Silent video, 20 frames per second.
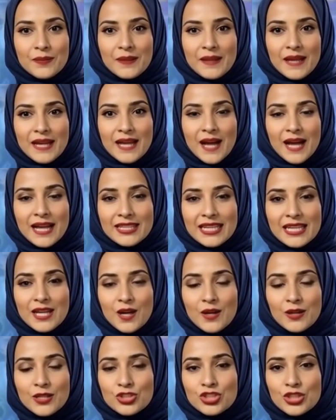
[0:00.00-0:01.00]
an
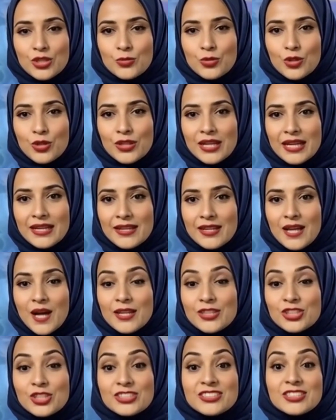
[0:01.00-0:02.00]
ideology rooted
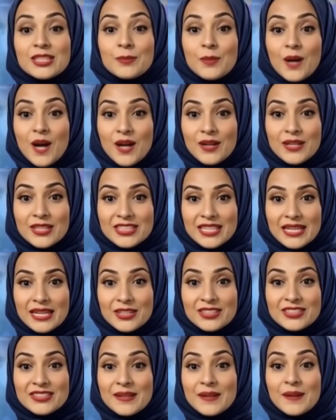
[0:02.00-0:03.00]
not just in
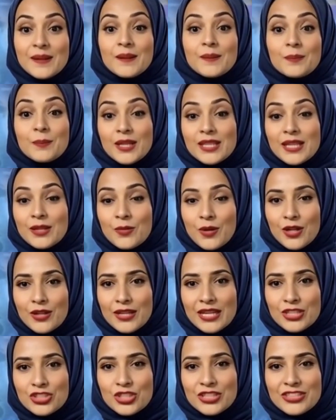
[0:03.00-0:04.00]
politics, but in
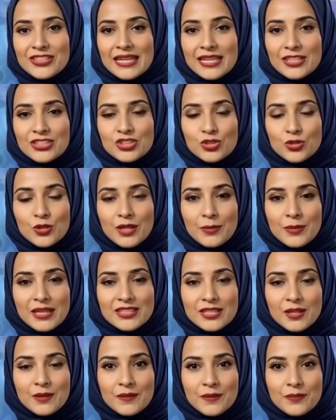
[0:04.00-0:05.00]
religious
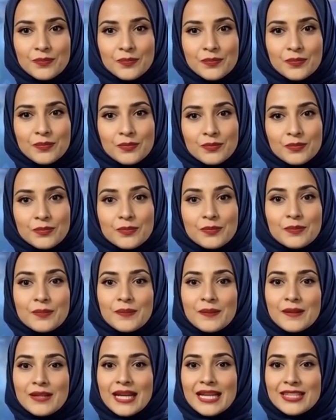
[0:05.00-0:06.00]
extremism.
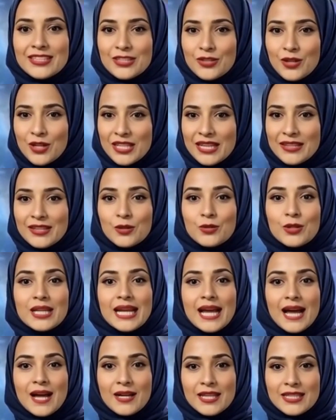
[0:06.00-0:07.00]
Let's look at the
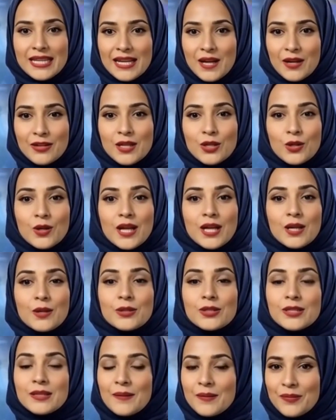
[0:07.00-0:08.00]
reality on the
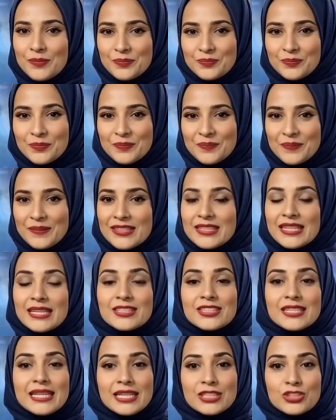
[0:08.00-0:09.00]
ground.
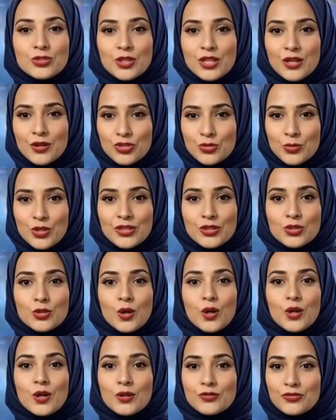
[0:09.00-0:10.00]
Since Israel's
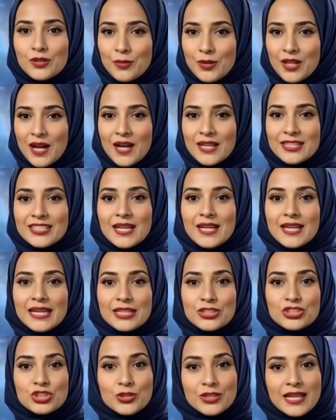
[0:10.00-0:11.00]
withdrawal from Gaza
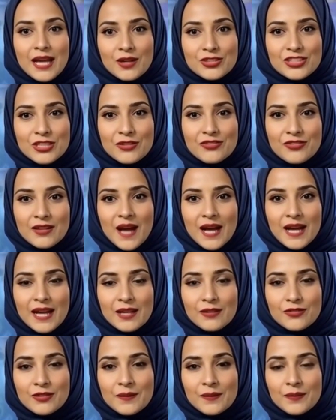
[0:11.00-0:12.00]
in 2005,